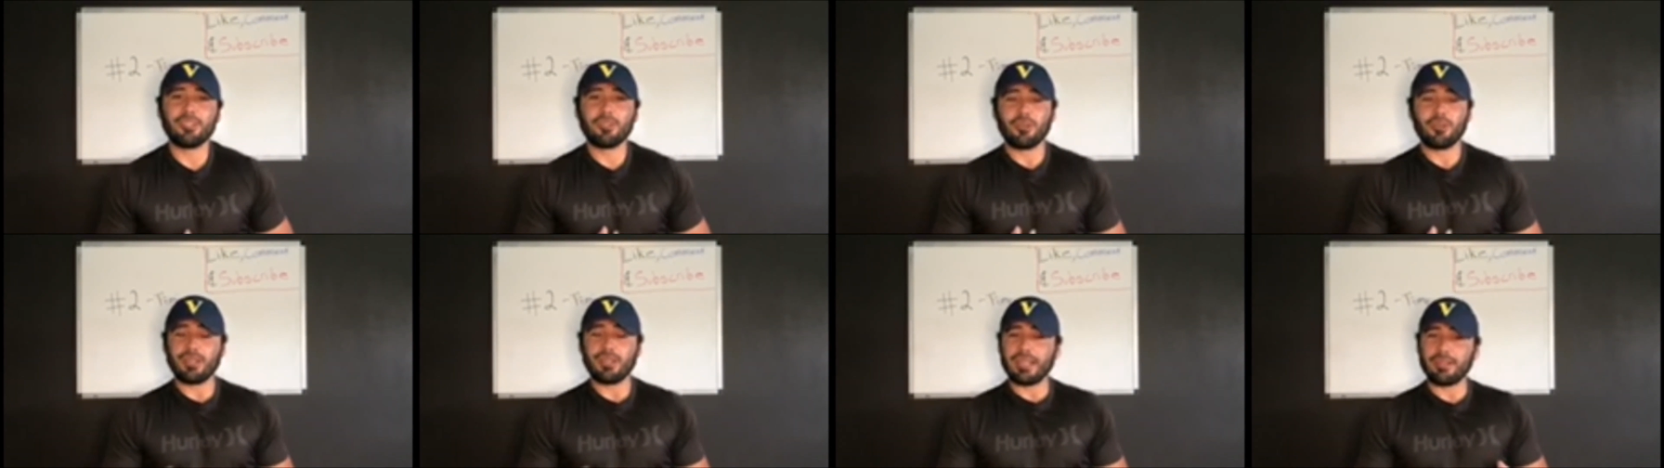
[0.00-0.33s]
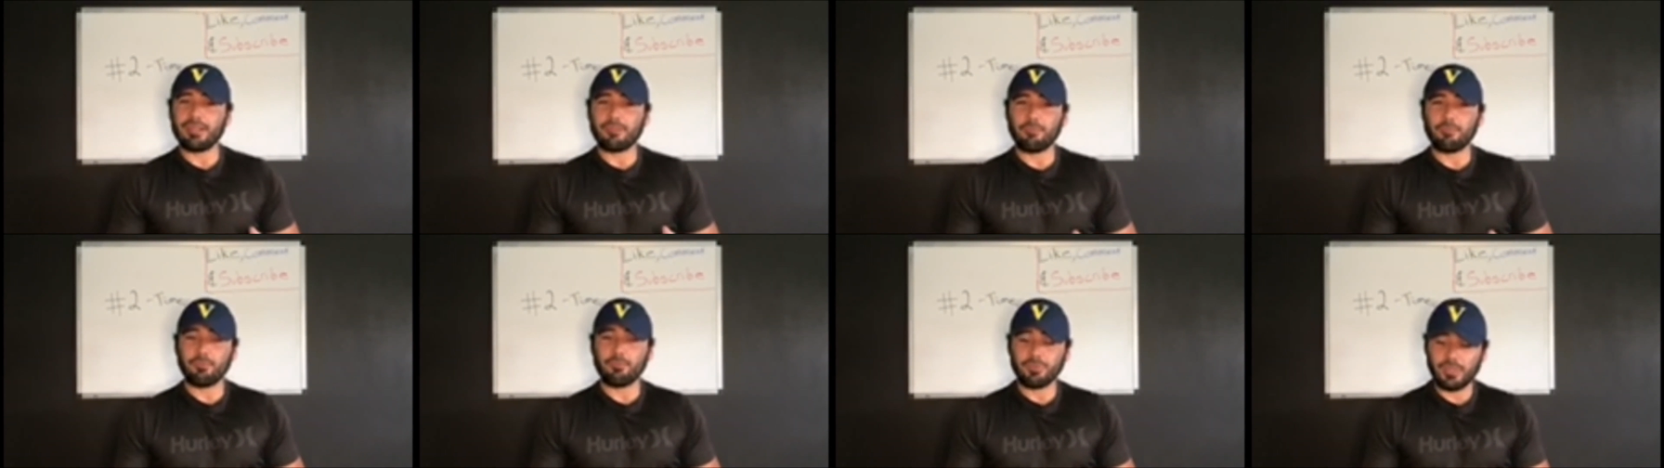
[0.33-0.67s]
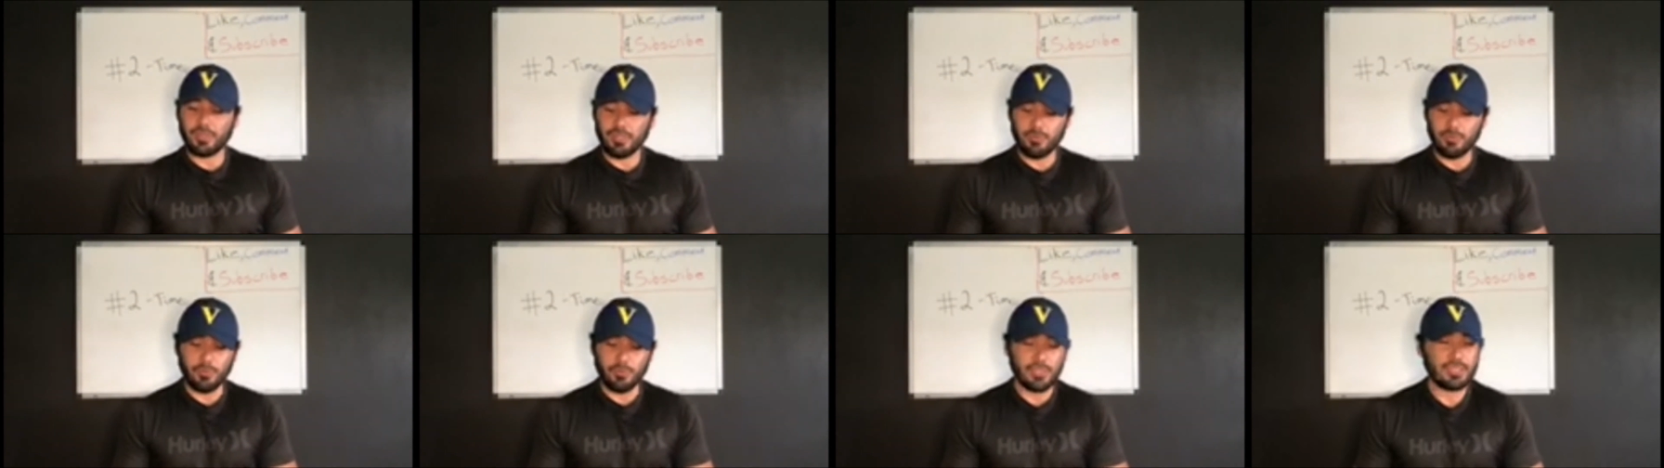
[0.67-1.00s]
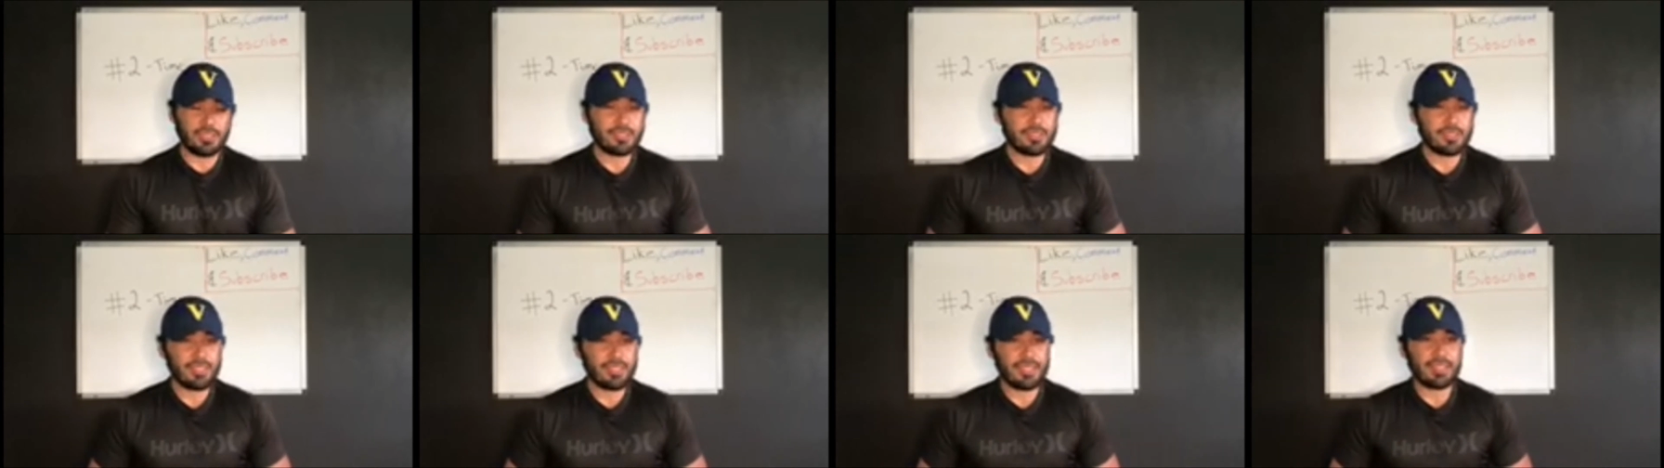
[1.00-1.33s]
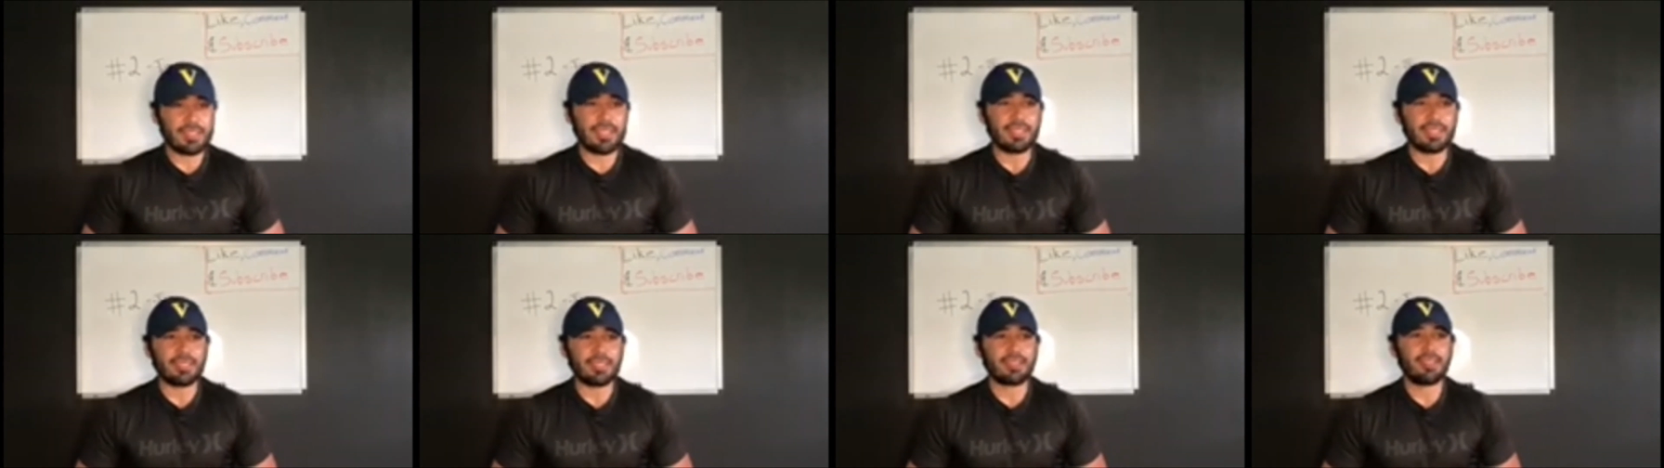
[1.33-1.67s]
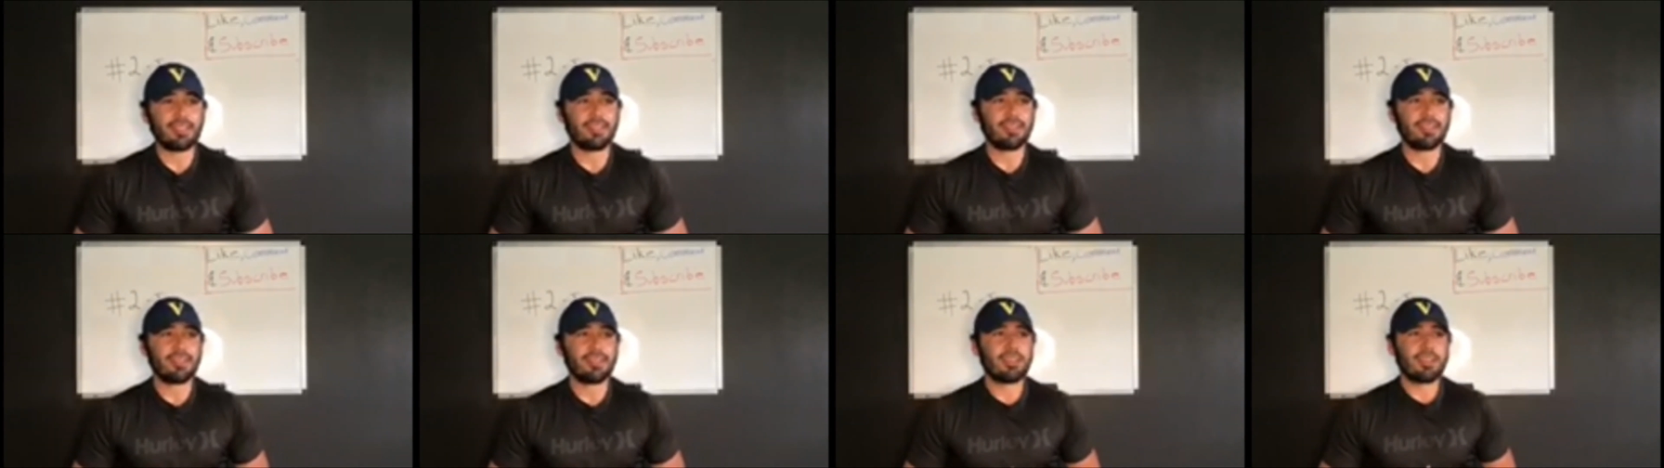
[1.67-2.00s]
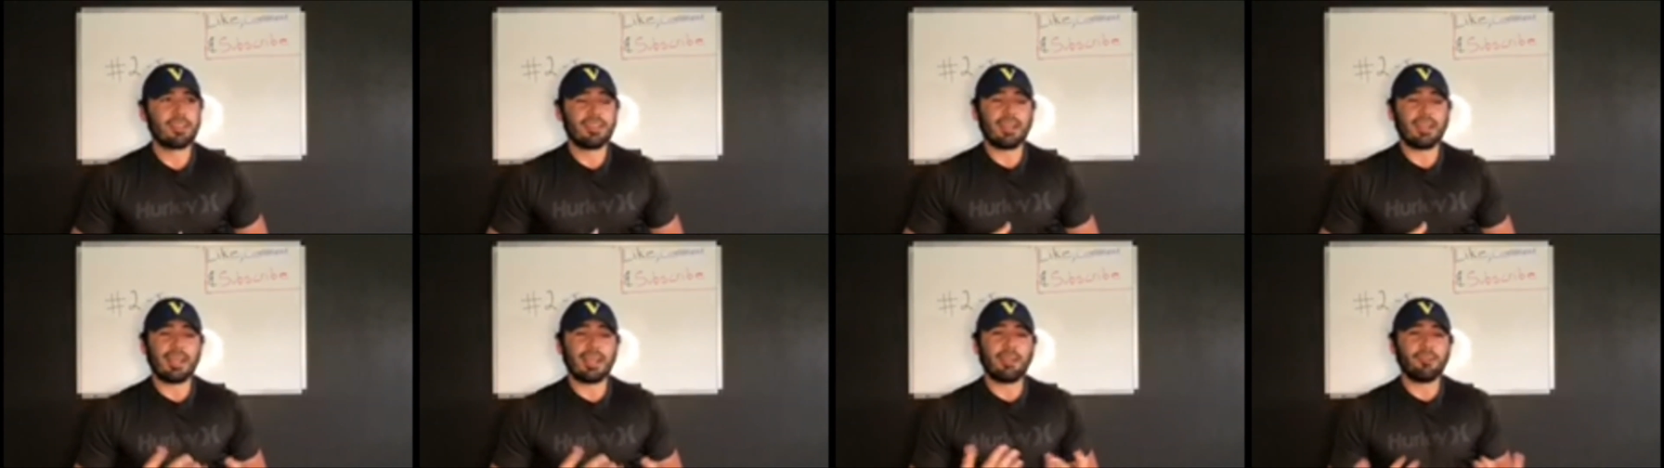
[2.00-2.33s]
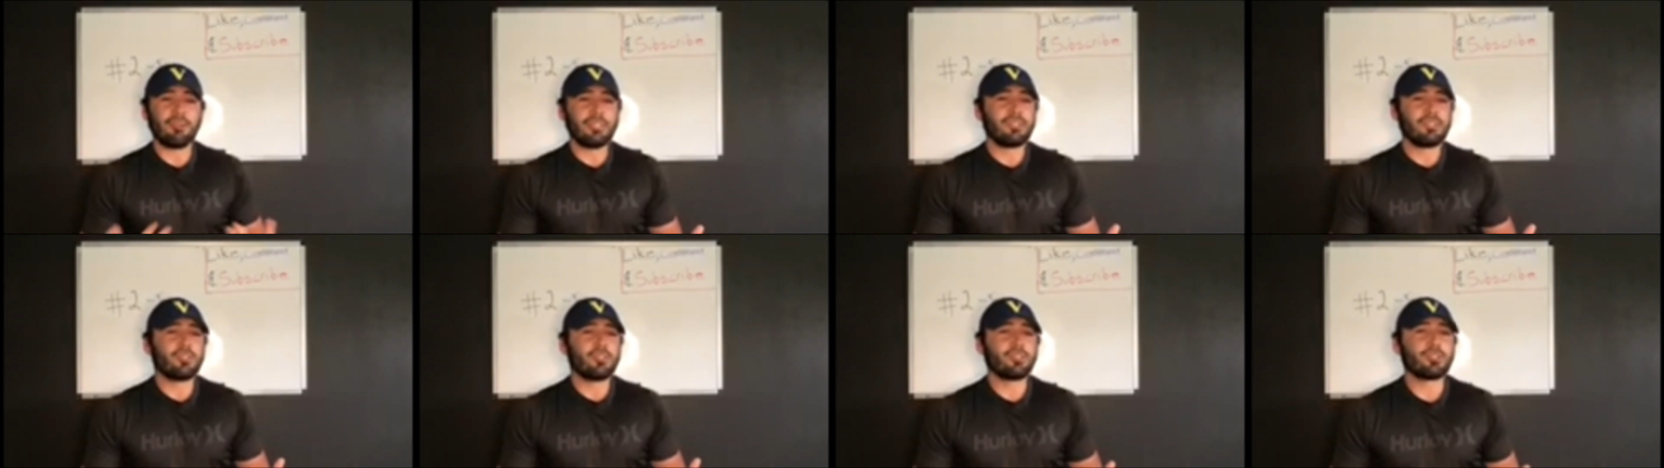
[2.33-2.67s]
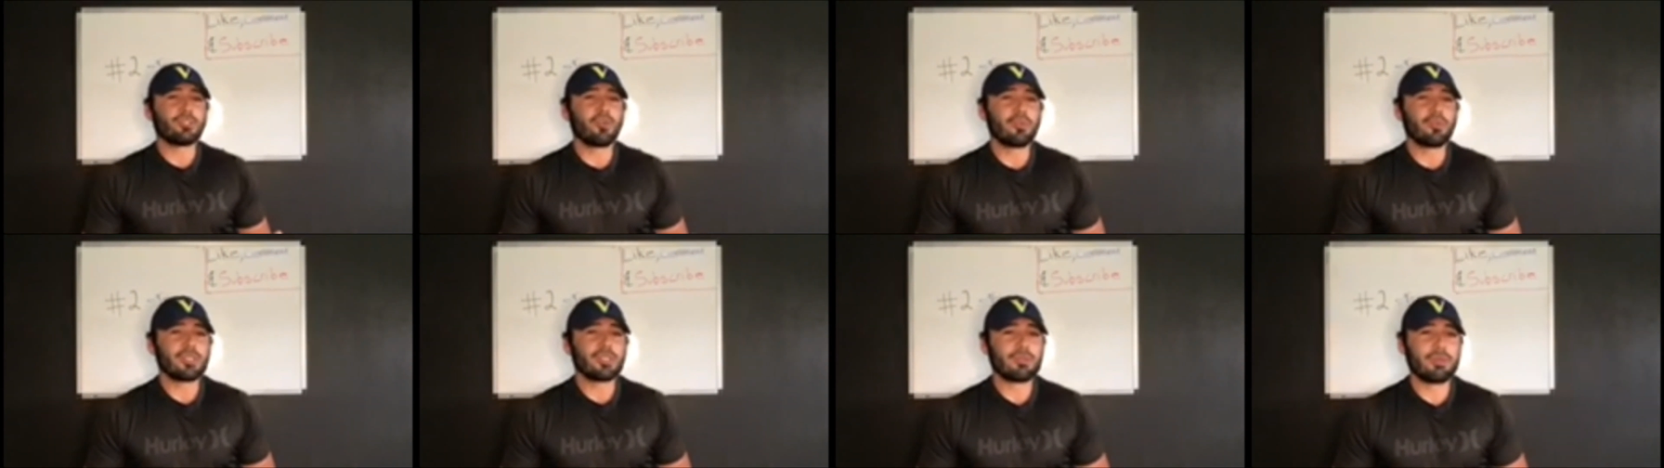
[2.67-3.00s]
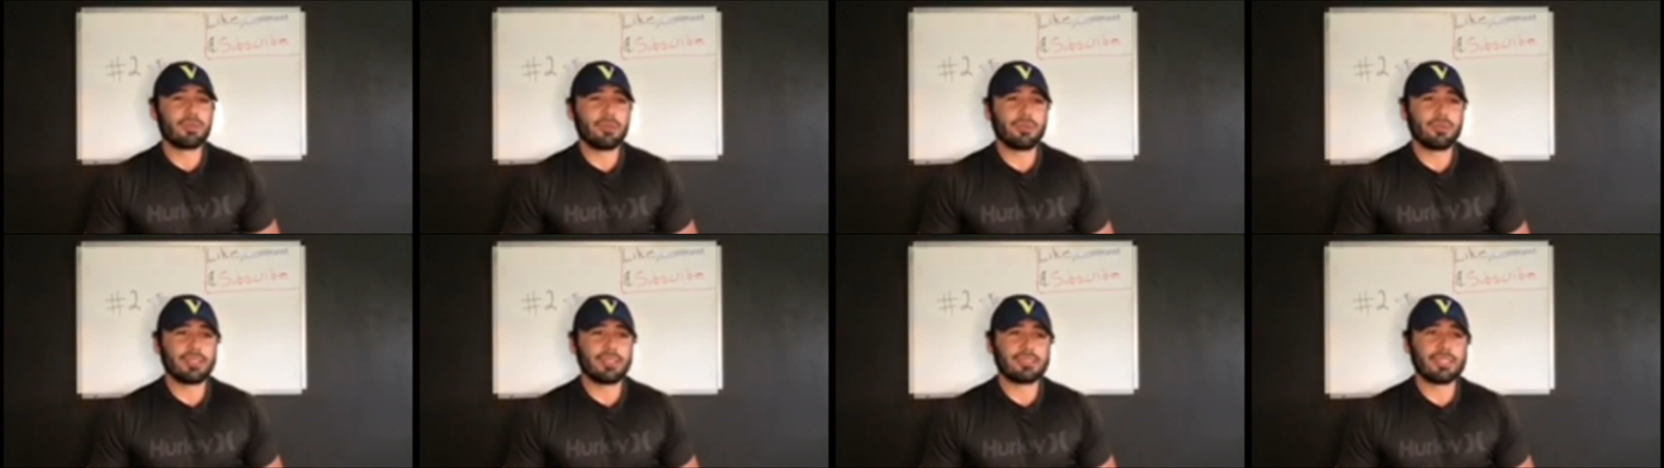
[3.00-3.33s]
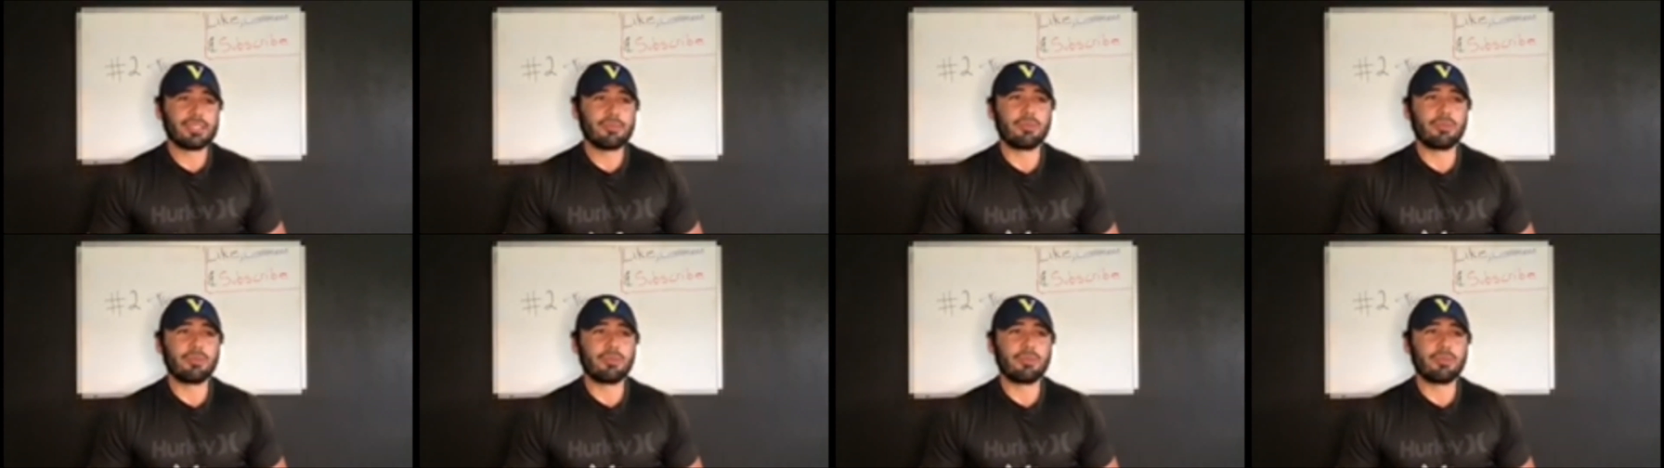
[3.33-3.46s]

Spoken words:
Or like real estate, like I really don't know much about real estate,